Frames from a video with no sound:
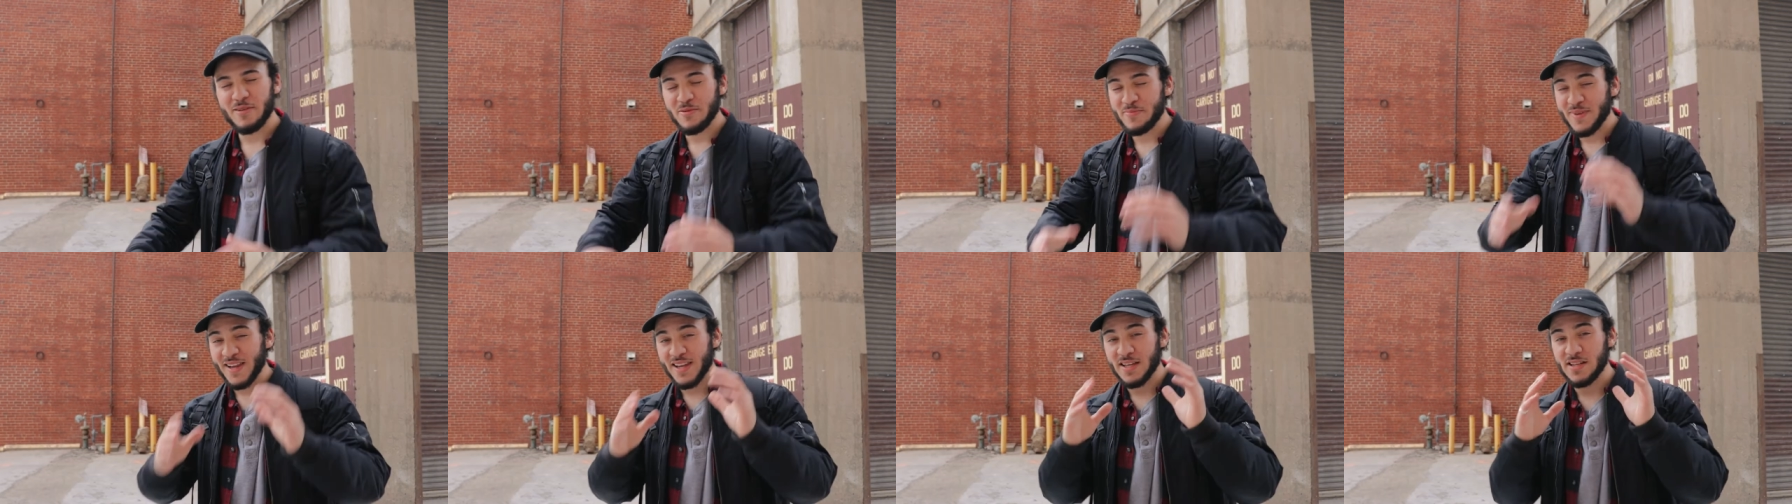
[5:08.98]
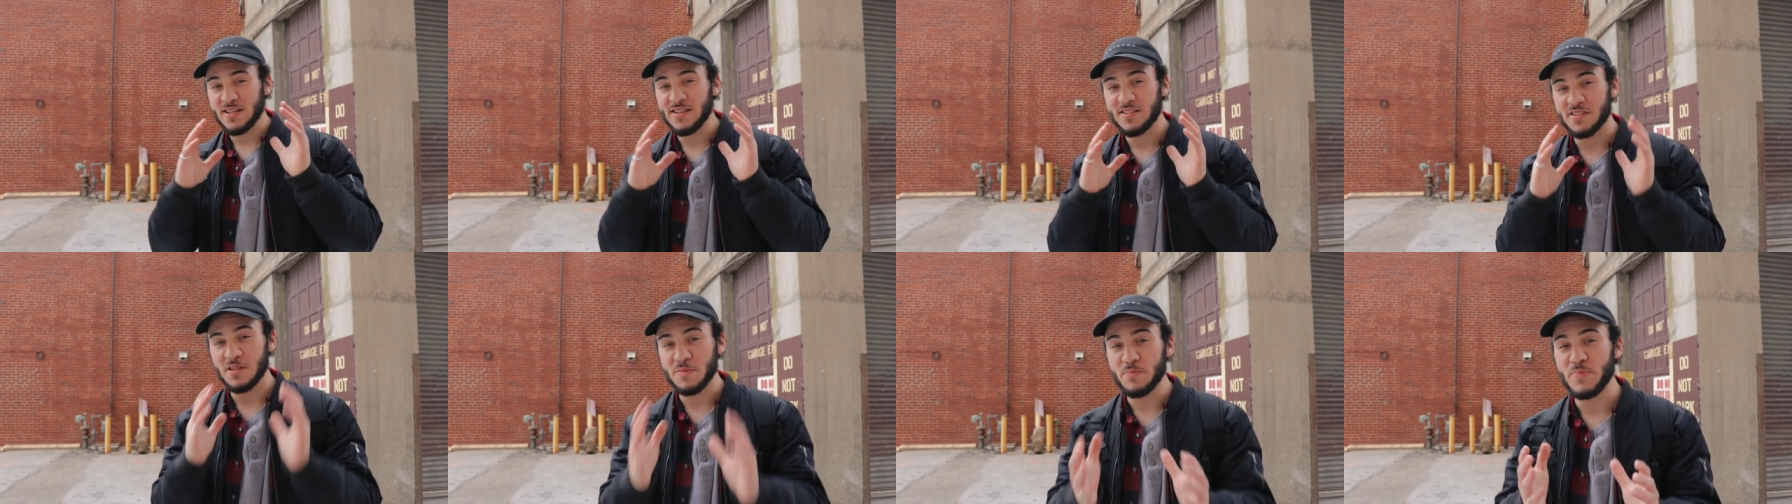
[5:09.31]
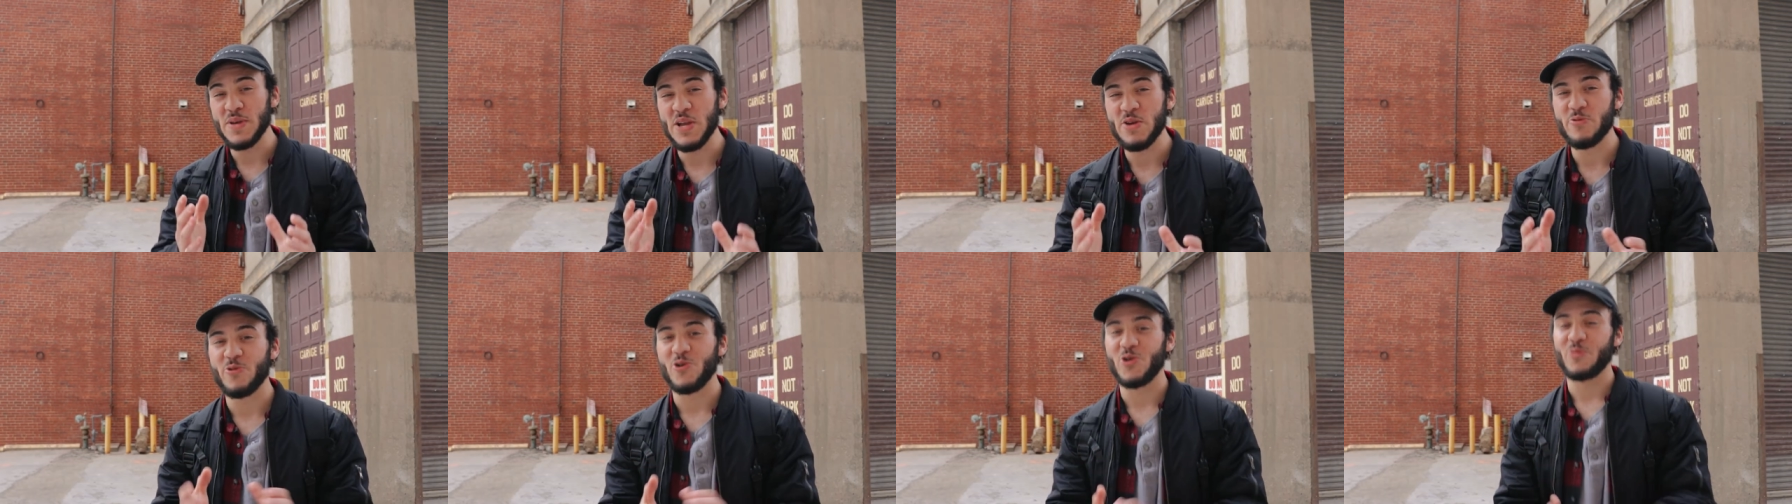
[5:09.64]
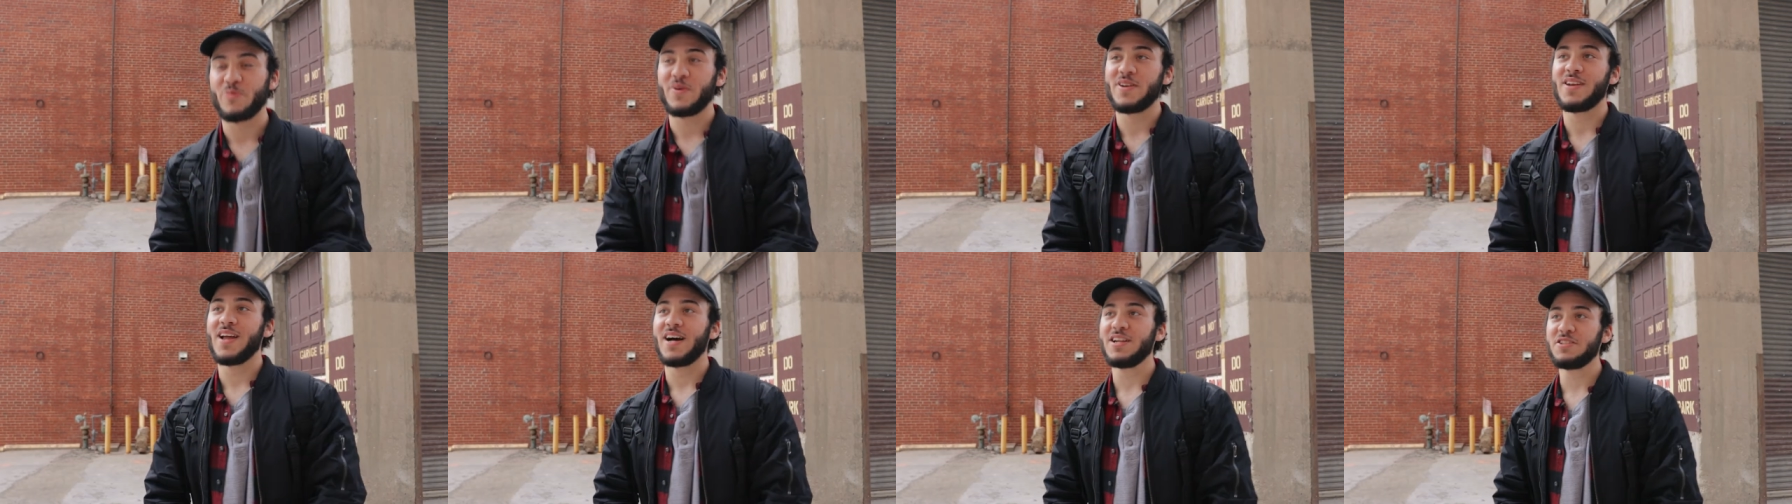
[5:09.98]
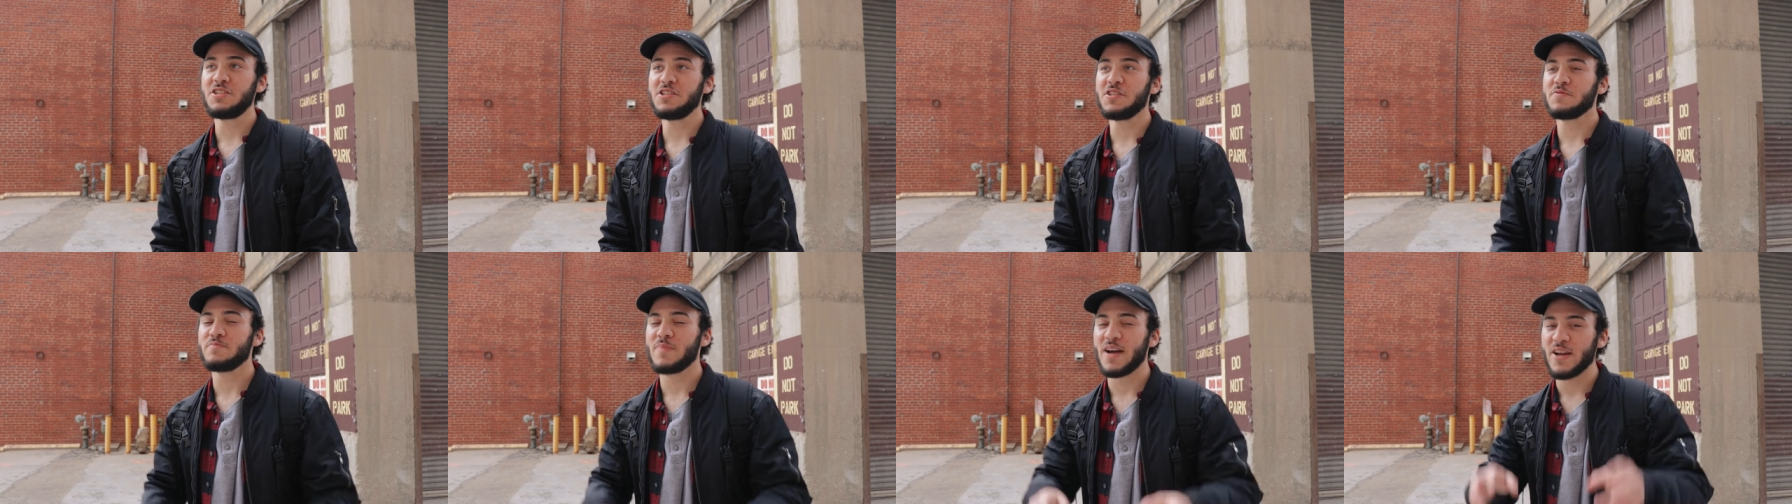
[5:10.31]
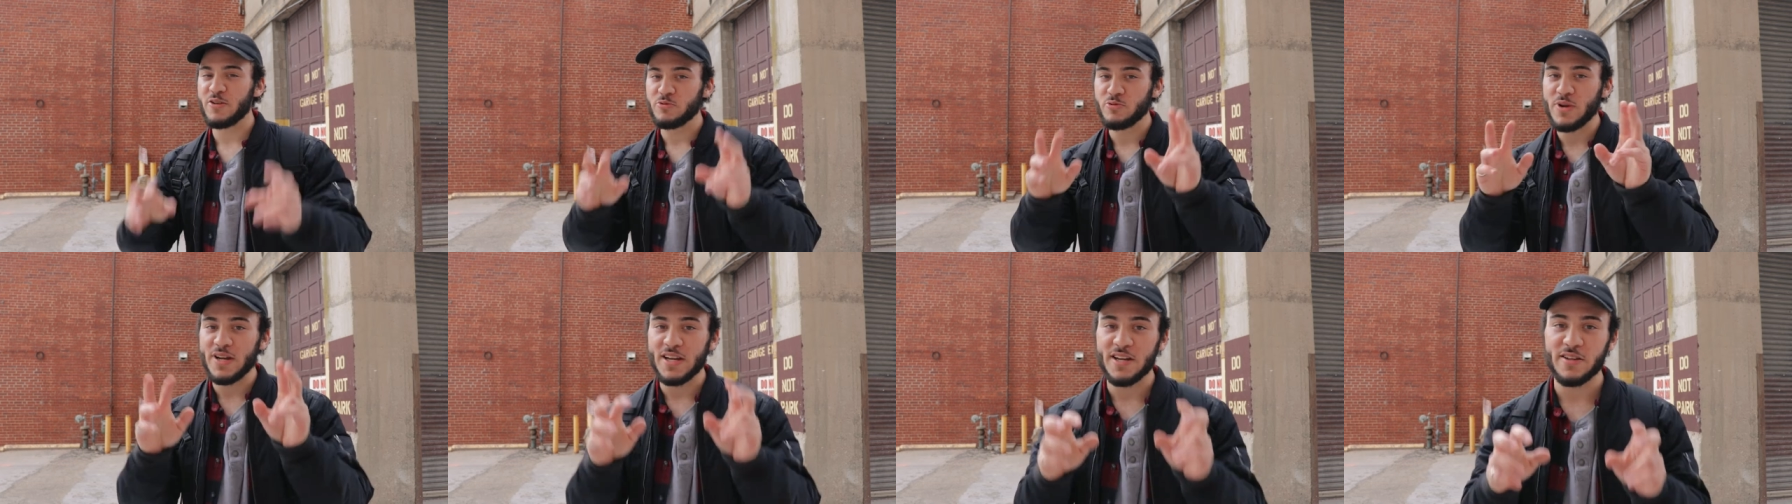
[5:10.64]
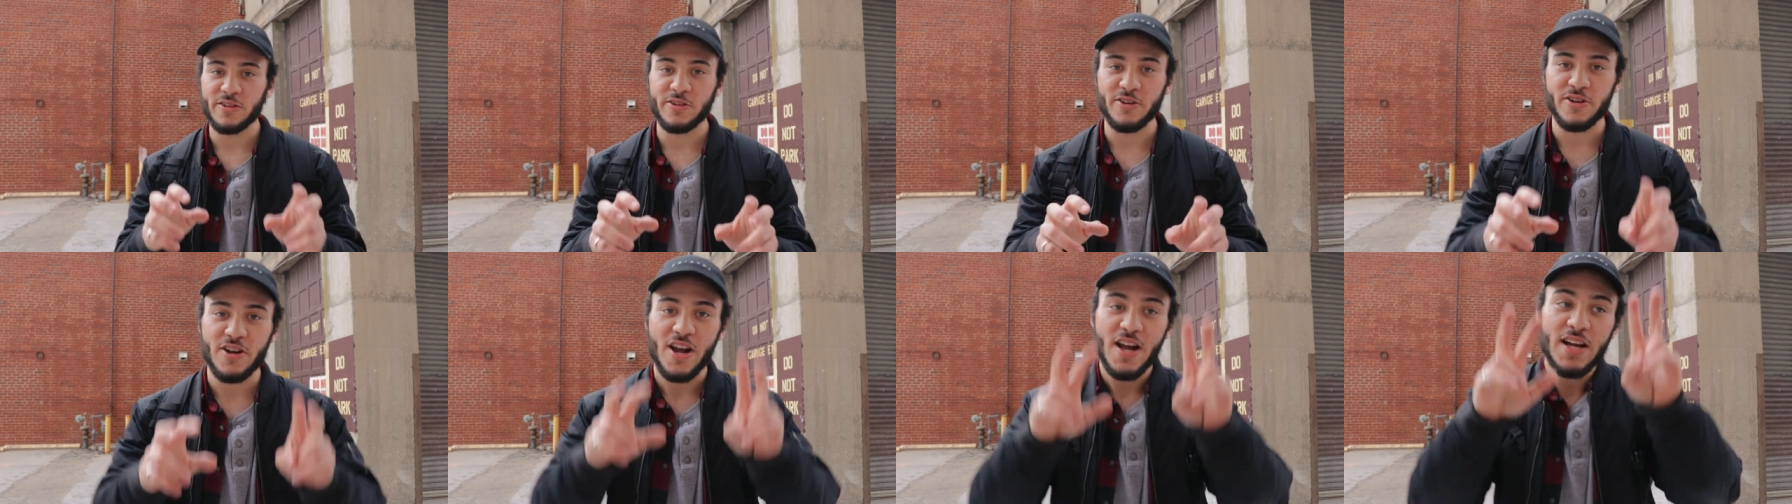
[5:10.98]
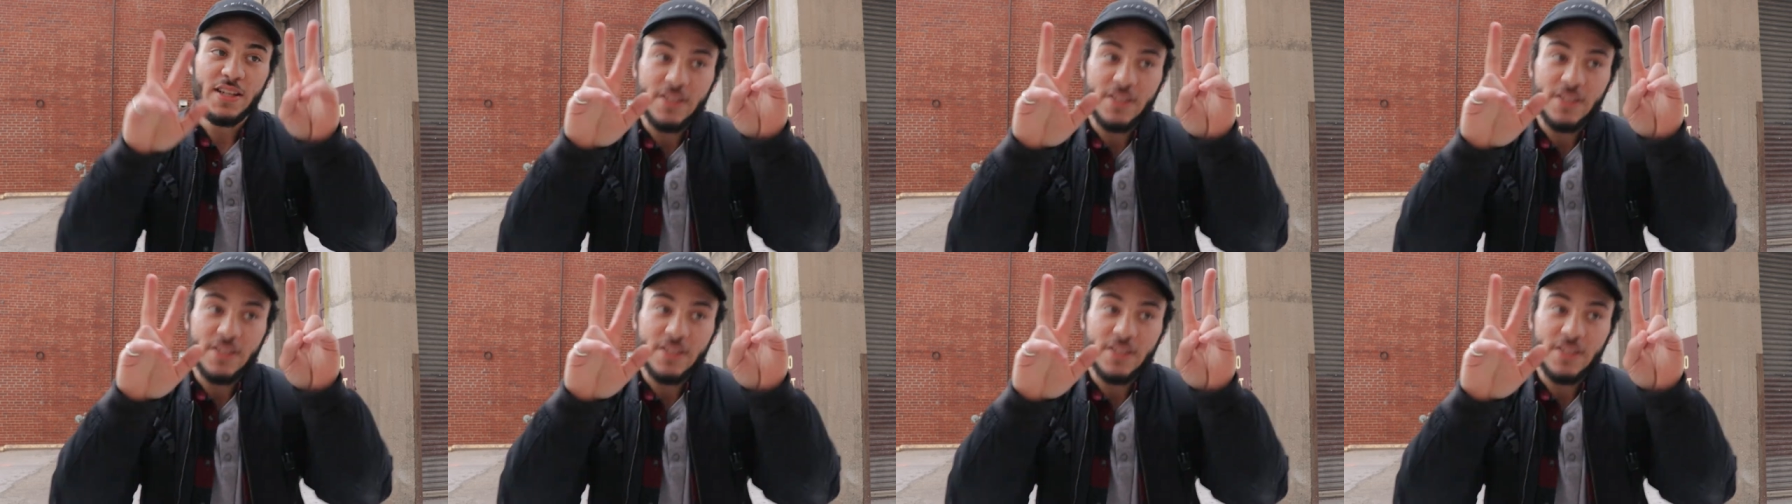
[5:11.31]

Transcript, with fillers: I'm gonna be getting some B-roll, but not just my regular